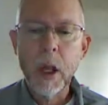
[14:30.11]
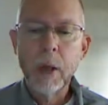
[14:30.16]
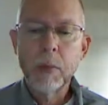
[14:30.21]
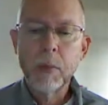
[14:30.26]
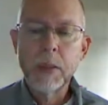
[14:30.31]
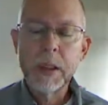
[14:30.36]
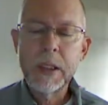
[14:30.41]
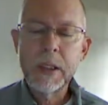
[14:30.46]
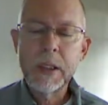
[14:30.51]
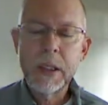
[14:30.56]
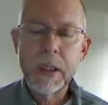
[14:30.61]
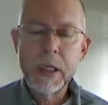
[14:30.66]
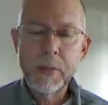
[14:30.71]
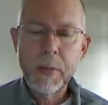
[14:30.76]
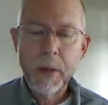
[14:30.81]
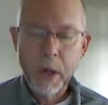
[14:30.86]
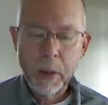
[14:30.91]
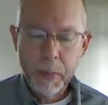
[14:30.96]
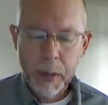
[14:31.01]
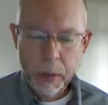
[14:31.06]
Please
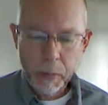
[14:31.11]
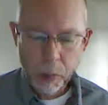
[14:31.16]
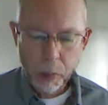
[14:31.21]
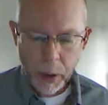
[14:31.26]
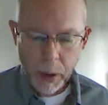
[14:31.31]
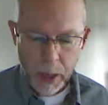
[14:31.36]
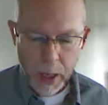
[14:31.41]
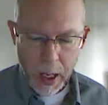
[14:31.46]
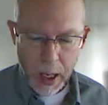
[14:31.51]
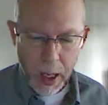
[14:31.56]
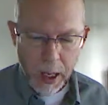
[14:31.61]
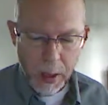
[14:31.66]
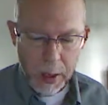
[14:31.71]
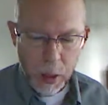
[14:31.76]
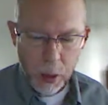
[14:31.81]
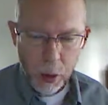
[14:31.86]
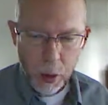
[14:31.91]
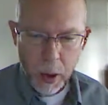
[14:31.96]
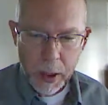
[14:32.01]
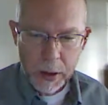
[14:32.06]
email me with any
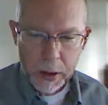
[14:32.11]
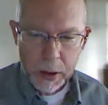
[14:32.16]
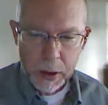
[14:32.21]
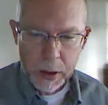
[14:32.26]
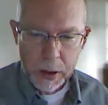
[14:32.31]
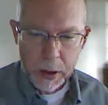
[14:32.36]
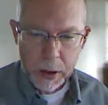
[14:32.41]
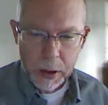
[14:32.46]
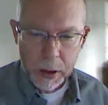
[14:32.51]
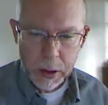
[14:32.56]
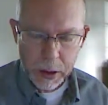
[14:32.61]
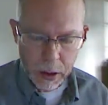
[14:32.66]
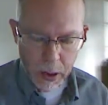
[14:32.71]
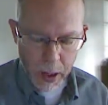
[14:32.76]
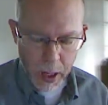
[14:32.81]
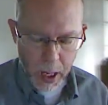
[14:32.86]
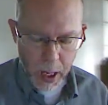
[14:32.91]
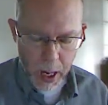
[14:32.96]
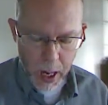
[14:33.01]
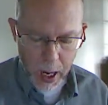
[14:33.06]
questions,
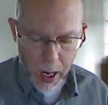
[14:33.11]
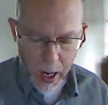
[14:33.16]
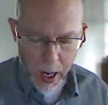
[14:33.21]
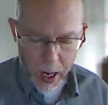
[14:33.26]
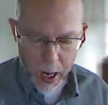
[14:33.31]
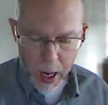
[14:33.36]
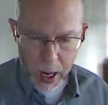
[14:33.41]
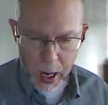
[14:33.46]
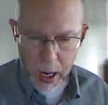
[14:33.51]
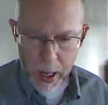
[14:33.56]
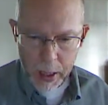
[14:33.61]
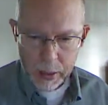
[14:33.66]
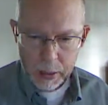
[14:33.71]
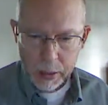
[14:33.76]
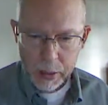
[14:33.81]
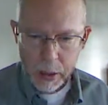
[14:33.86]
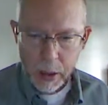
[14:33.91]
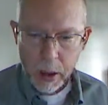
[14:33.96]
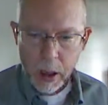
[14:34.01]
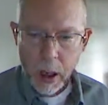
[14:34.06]

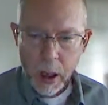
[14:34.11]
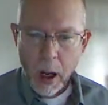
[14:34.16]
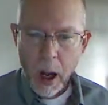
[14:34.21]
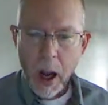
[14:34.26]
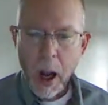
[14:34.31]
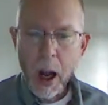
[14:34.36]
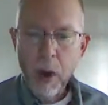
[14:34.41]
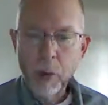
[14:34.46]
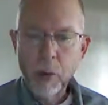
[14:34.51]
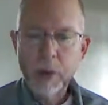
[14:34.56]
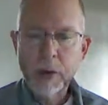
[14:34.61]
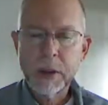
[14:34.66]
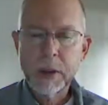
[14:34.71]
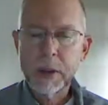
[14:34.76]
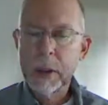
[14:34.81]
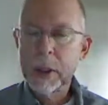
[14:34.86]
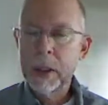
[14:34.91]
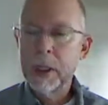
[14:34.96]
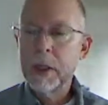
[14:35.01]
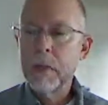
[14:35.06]
and I will
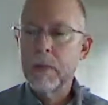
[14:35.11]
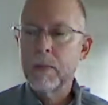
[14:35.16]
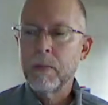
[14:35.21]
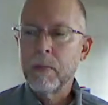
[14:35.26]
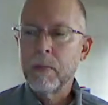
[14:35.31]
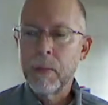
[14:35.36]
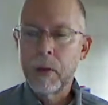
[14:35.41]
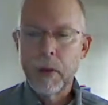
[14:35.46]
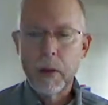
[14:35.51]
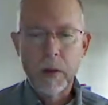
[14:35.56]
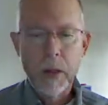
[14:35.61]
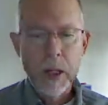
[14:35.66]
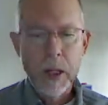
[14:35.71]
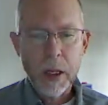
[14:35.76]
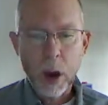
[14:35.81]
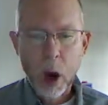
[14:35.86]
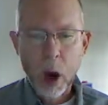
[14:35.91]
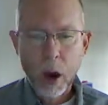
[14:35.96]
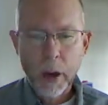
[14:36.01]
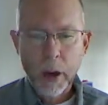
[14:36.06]
see the
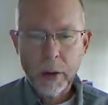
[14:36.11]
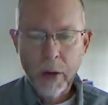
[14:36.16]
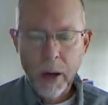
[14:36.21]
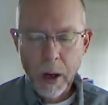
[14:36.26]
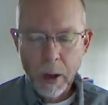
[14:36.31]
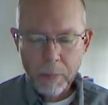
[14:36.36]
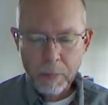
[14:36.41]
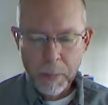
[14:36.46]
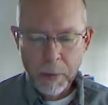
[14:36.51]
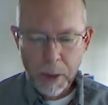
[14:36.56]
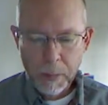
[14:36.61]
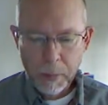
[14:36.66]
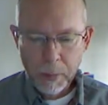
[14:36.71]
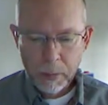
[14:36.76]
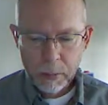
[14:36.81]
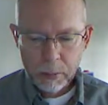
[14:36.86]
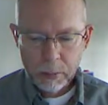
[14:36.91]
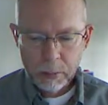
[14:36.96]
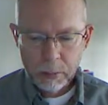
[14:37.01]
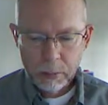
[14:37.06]
on-ground
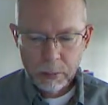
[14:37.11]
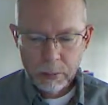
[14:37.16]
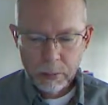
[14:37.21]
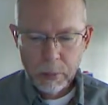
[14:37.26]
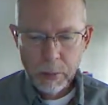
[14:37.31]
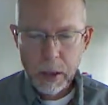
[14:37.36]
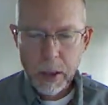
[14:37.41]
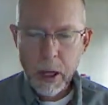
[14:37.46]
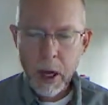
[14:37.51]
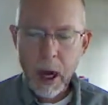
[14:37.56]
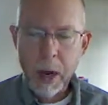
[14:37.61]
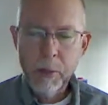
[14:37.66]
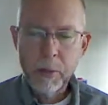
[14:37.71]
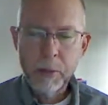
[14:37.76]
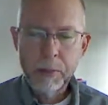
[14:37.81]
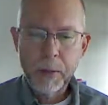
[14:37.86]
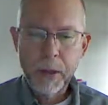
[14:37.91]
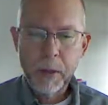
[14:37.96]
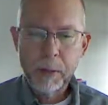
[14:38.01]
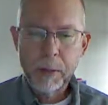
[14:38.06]
people, the
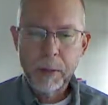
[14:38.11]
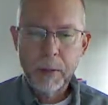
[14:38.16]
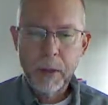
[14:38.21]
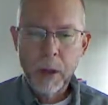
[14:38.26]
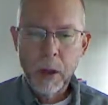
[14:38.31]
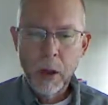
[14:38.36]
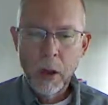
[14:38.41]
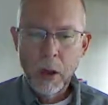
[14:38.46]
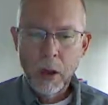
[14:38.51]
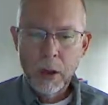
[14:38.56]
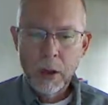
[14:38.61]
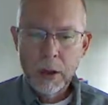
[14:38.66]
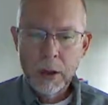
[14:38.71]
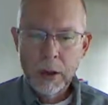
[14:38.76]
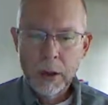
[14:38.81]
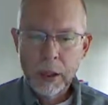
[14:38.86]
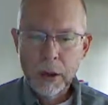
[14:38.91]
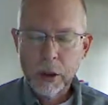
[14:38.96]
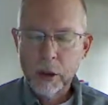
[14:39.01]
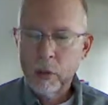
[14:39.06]
hybrid people,
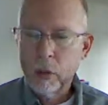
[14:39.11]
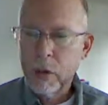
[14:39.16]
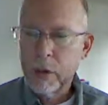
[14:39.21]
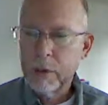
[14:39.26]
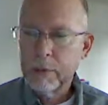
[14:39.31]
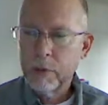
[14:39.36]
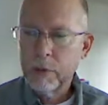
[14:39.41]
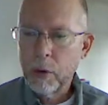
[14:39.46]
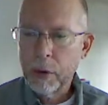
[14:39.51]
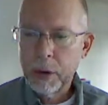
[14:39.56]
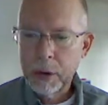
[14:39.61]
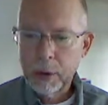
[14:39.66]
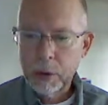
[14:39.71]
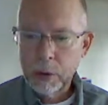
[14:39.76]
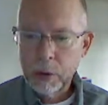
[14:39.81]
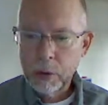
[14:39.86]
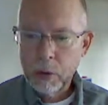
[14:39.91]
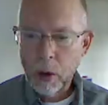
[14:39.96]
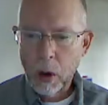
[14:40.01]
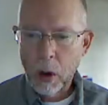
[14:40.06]
section
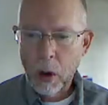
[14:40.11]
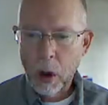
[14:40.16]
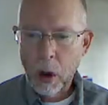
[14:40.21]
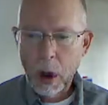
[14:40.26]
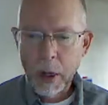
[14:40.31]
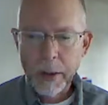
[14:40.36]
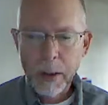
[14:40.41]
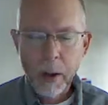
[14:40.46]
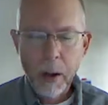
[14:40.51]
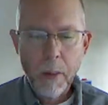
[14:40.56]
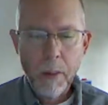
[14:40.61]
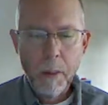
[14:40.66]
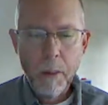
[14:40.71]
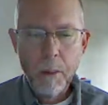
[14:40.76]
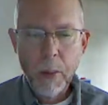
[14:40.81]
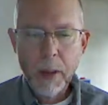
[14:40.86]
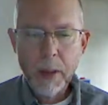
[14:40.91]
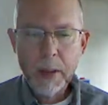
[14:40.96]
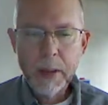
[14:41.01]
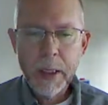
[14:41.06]
142 on
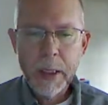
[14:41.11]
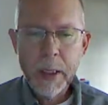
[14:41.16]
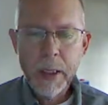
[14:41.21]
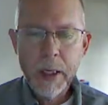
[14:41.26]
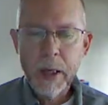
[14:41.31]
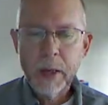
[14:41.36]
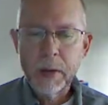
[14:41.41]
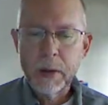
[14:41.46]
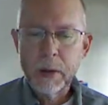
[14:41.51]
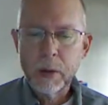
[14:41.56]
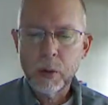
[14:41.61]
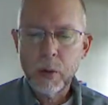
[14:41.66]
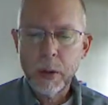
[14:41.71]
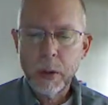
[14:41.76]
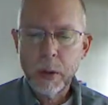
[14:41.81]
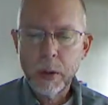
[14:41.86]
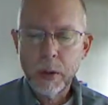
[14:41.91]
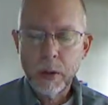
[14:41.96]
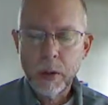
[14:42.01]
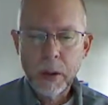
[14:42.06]
Monday night the
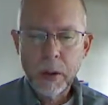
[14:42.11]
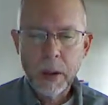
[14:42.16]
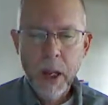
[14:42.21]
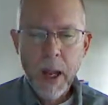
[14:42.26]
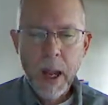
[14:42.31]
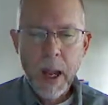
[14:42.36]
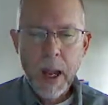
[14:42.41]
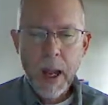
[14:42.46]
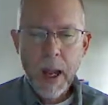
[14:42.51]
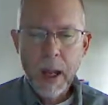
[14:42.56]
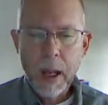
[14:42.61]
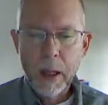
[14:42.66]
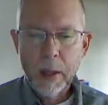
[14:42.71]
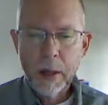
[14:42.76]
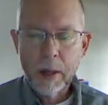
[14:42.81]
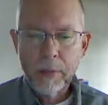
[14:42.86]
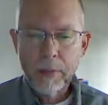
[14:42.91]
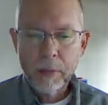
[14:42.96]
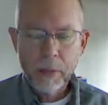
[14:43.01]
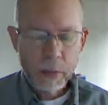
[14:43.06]
23rd, and
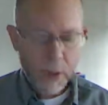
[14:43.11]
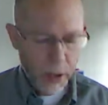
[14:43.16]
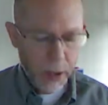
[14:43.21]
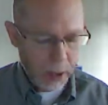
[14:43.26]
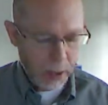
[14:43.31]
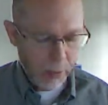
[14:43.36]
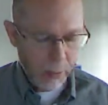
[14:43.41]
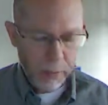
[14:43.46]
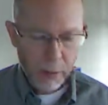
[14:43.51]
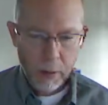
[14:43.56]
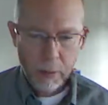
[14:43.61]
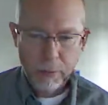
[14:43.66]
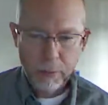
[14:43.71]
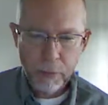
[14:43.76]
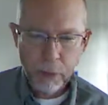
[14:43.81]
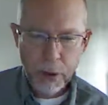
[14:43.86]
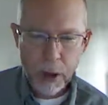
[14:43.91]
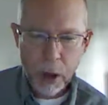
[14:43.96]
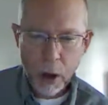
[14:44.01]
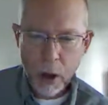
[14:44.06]
the
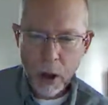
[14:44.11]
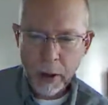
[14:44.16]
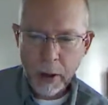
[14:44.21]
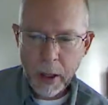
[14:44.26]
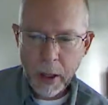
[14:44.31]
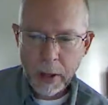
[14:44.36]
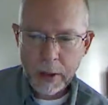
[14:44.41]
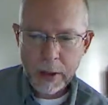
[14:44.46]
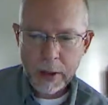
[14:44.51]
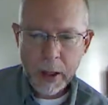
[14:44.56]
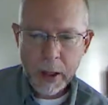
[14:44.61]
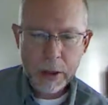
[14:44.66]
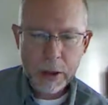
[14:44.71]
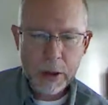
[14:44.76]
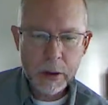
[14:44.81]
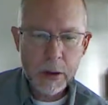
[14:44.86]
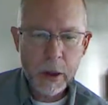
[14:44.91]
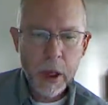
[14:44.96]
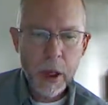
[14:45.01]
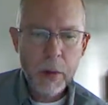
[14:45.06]
fully online
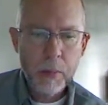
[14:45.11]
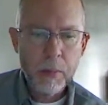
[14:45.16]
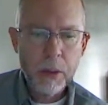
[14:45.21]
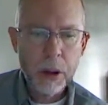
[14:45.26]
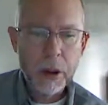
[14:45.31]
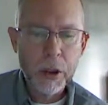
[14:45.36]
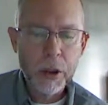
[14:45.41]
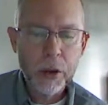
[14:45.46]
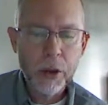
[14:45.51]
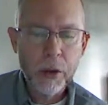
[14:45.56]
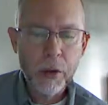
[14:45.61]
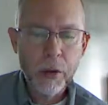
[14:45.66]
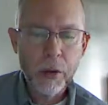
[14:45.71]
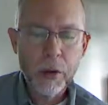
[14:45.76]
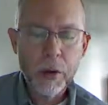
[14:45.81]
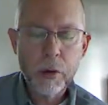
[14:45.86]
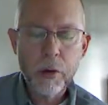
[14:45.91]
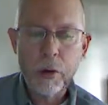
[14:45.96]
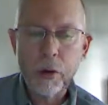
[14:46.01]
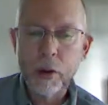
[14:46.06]
section, be sure
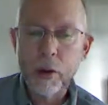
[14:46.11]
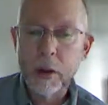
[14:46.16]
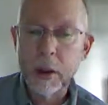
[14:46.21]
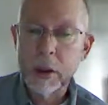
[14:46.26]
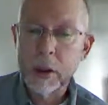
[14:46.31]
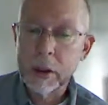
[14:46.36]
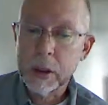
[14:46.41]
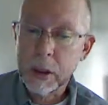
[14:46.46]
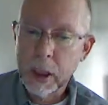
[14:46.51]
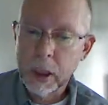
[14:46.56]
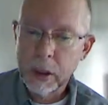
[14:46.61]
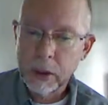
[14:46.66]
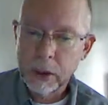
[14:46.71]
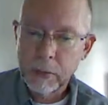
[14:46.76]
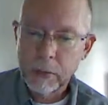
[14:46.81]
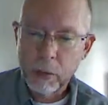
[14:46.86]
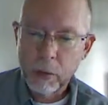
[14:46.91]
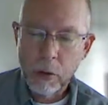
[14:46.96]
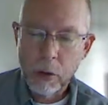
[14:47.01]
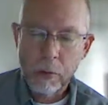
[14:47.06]
you do the discussion
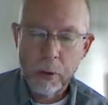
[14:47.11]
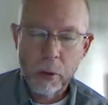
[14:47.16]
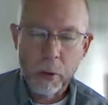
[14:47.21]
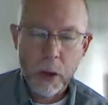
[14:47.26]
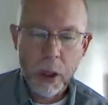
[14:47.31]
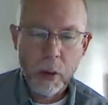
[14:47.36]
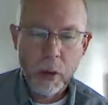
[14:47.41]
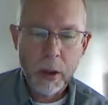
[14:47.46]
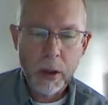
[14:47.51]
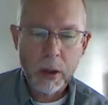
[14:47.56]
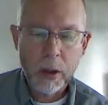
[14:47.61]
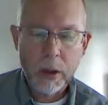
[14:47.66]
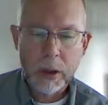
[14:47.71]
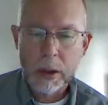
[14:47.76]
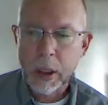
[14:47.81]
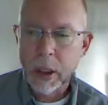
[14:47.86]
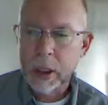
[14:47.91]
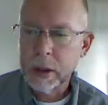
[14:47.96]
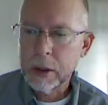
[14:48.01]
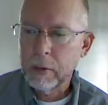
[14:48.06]
forum, the week 1
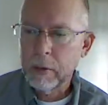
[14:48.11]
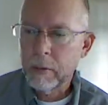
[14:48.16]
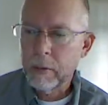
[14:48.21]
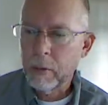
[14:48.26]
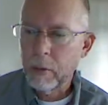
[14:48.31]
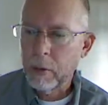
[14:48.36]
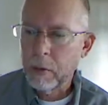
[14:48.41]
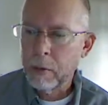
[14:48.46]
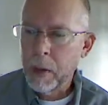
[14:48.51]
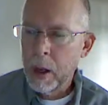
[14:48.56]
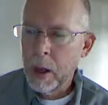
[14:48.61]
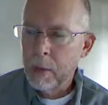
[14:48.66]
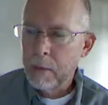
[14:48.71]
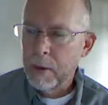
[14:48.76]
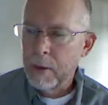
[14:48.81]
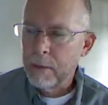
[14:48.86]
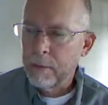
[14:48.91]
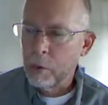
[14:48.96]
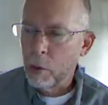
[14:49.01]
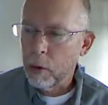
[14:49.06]
discussion forum,
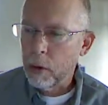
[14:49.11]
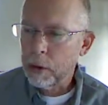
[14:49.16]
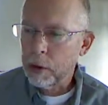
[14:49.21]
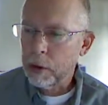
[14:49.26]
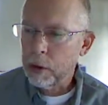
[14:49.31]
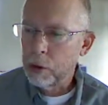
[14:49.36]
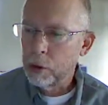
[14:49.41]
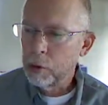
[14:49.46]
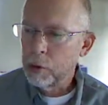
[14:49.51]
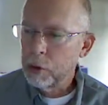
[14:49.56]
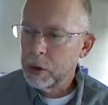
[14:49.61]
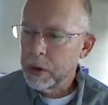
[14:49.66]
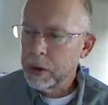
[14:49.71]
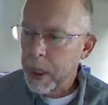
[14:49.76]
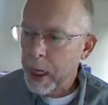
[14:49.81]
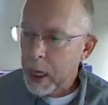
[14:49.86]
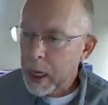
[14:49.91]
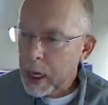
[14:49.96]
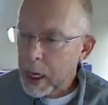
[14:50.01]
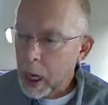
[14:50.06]
before
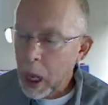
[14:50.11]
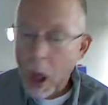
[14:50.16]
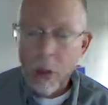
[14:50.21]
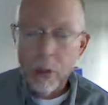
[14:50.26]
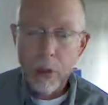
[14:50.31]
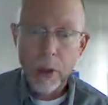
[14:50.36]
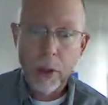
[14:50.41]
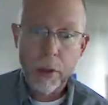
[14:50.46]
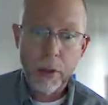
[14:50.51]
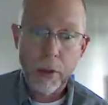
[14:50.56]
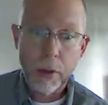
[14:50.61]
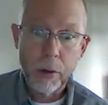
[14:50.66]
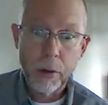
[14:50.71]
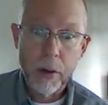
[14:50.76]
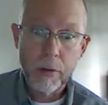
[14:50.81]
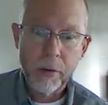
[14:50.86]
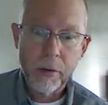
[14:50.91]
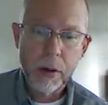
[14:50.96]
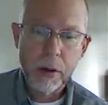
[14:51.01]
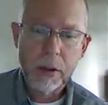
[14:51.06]
Tuesday the
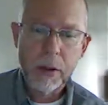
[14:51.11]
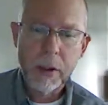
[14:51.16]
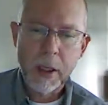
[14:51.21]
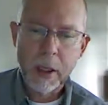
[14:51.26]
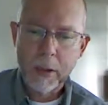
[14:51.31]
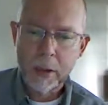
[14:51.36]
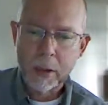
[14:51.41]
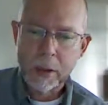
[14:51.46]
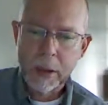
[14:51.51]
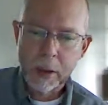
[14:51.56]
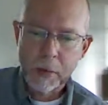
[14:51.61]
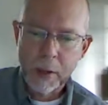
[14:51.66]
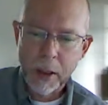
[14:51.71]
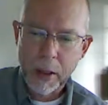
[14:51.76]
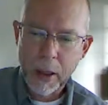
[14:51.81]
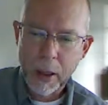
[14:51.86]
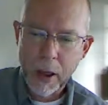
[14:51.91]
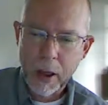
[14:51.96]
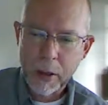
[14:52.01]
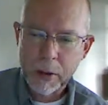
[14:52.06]
31st. Had to check my
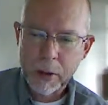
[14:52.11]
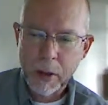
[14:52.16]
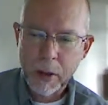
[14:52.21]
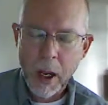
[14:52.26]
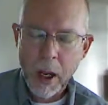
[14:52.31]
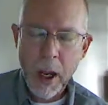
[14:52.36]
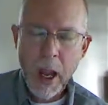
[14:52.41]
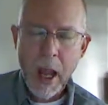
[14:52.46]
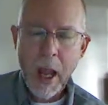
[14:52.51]
calendar.